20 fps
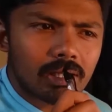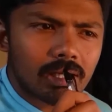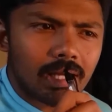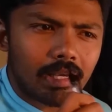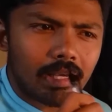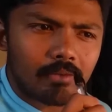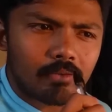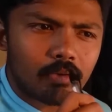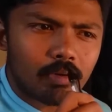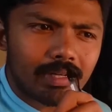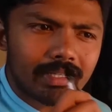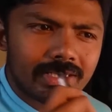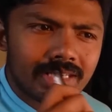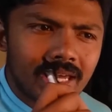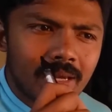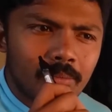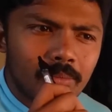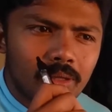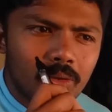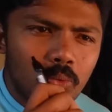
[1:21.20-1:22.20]
like for
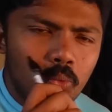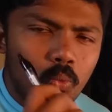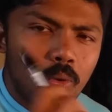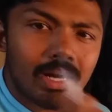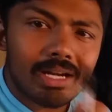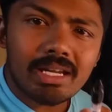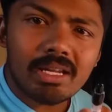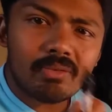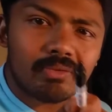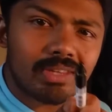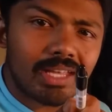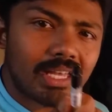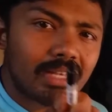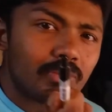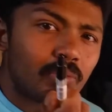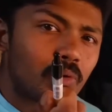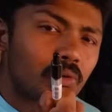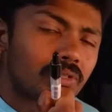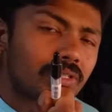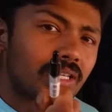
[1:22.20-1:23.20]
example, what if there
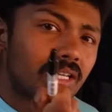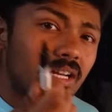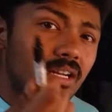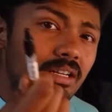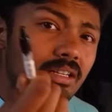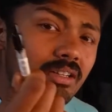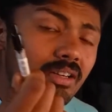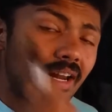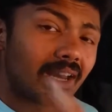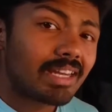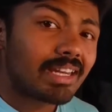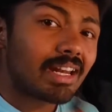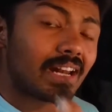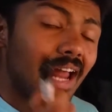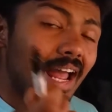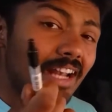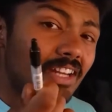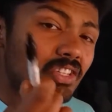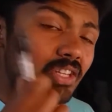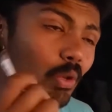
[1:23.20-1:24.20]
was a trader
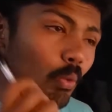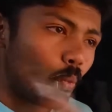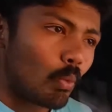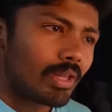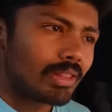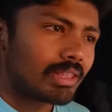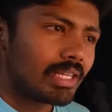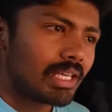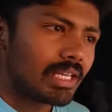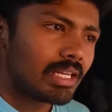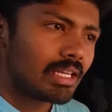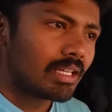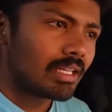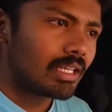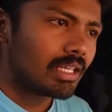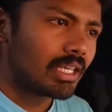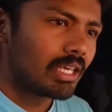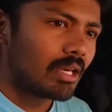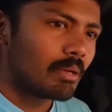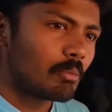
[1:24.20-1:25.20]
actually within
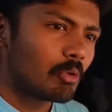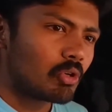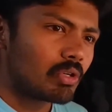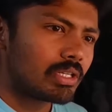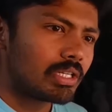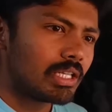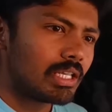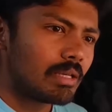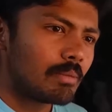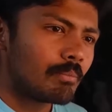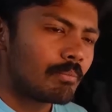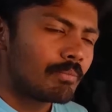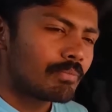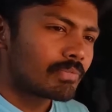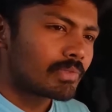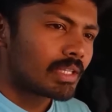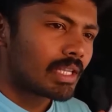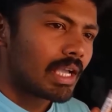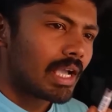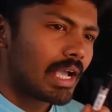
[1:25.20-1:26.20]
Kin'emon team,
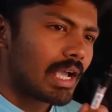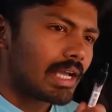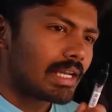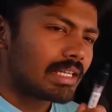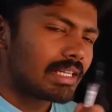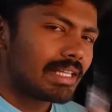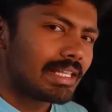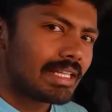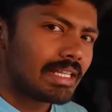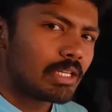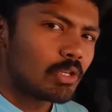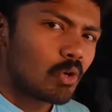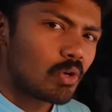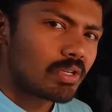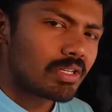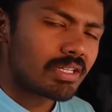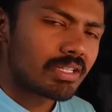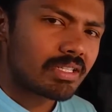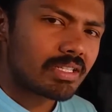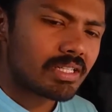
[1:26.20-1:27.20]
and he
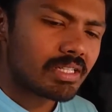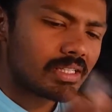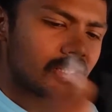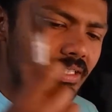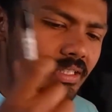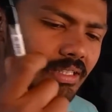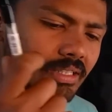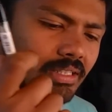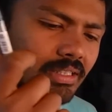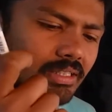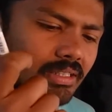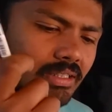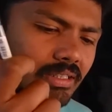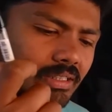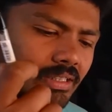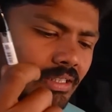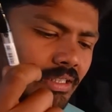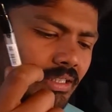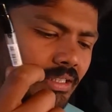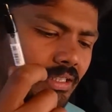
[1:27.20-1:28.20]
noticed?
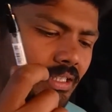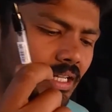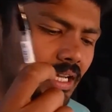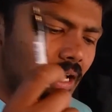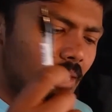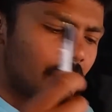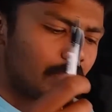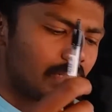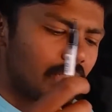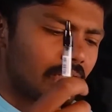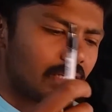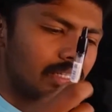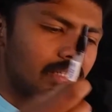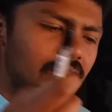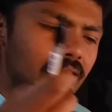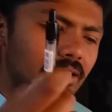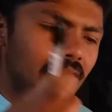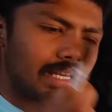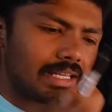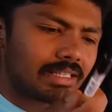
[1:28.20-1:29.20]
I mean,
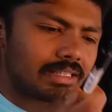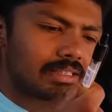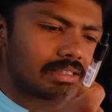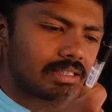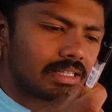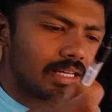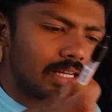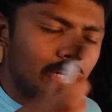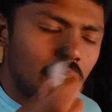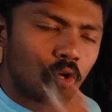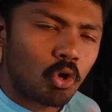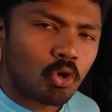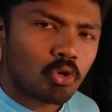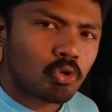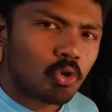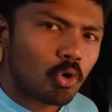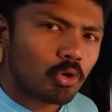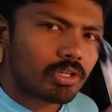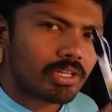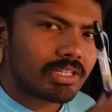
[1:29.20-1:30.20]
like Law
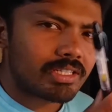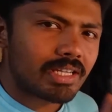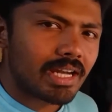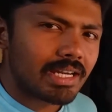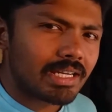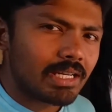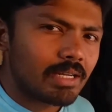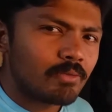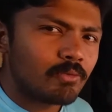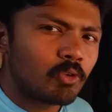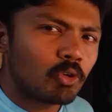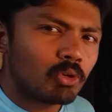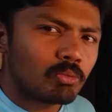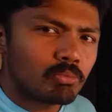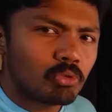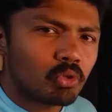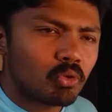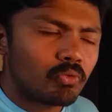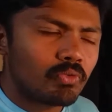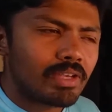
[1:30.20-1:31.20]
noticed and
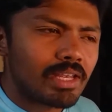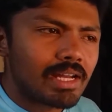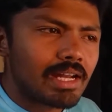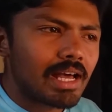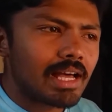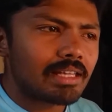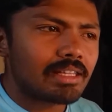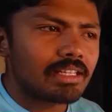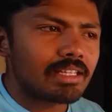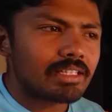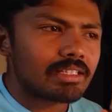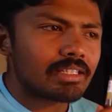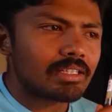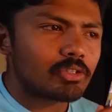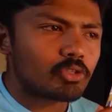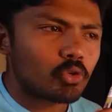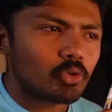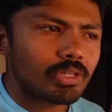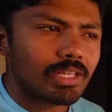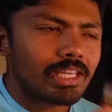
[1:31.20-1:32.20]
informed Luffy and others,
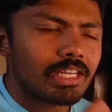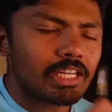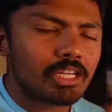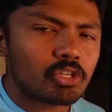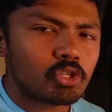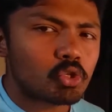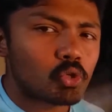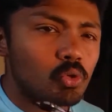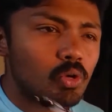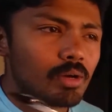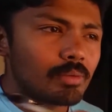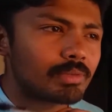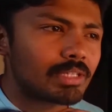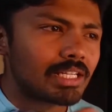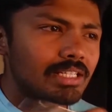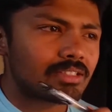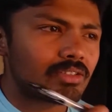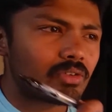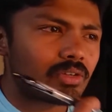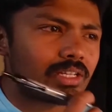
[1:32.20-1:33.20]
so they didn't show up.
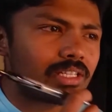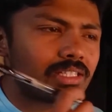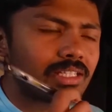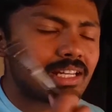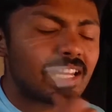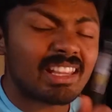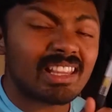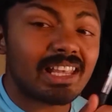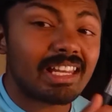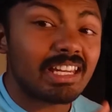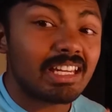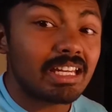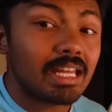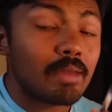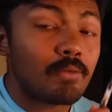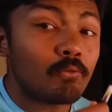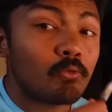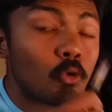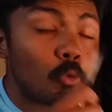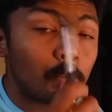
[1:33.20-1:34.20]
That's the reason, and they didn't
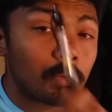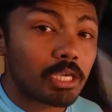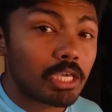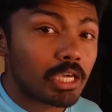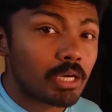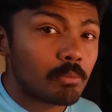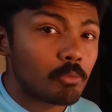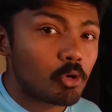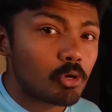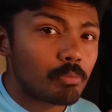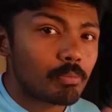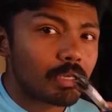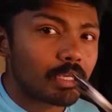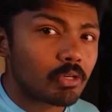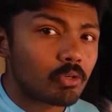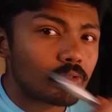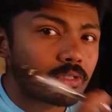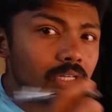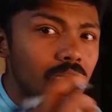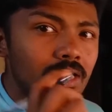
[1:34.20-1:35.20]
inform Kin'emon
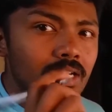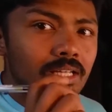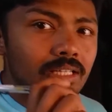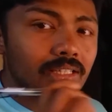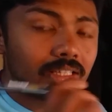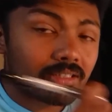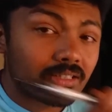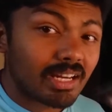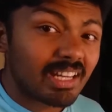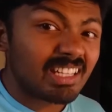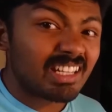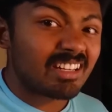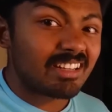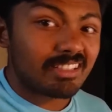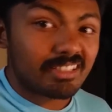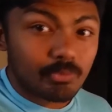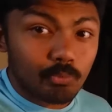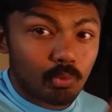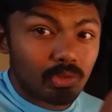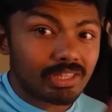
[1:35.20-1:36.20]
because the traitor
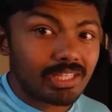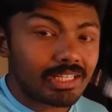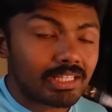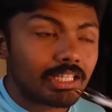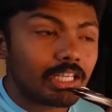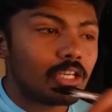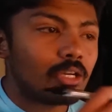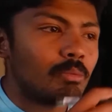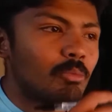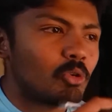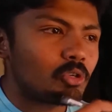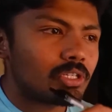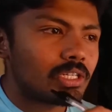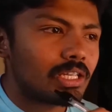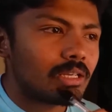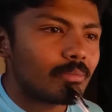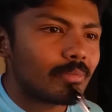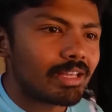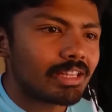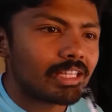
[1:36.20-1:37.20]
is within Kin'emon
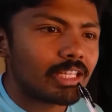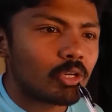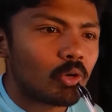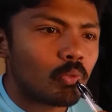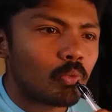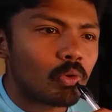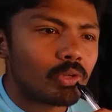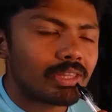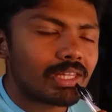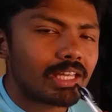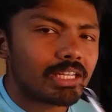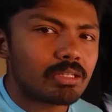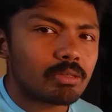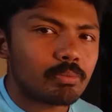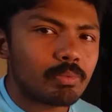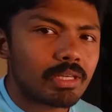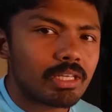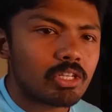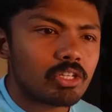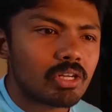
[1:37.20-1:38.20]
team, and they don't want that to
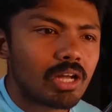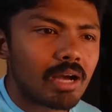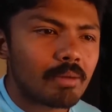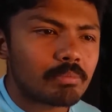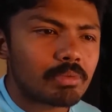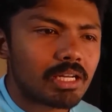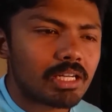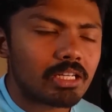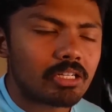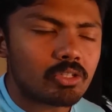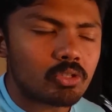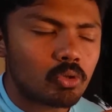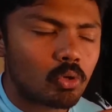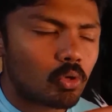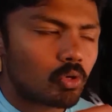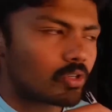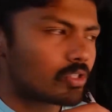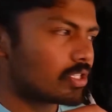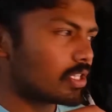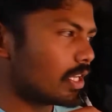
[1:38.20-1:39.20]
be you know updated to
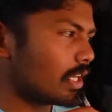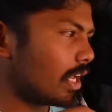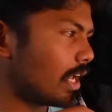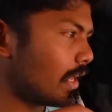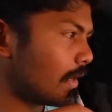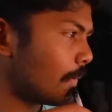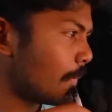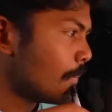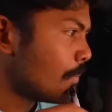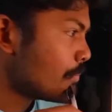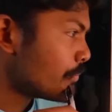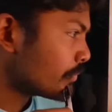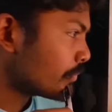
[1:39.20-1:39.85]
Orochi again.